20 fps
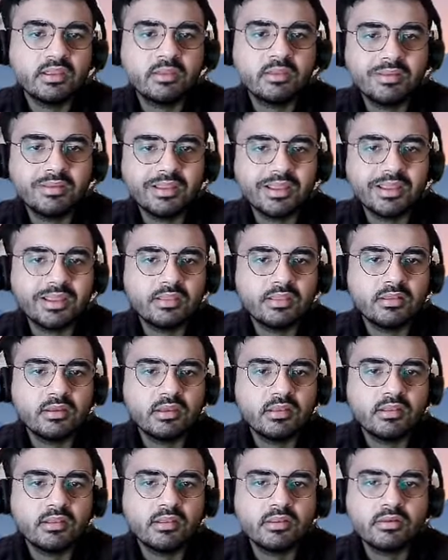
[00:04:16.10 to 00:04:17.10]
play a3
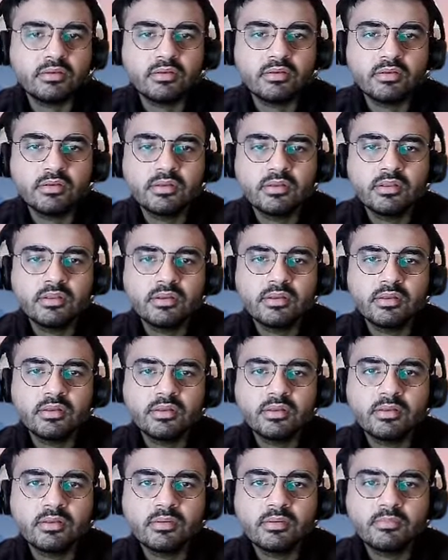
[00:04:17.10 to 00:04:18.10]
there,
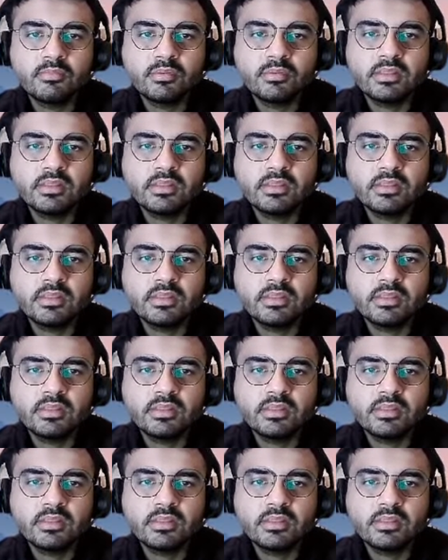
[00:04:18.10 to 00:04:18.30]
but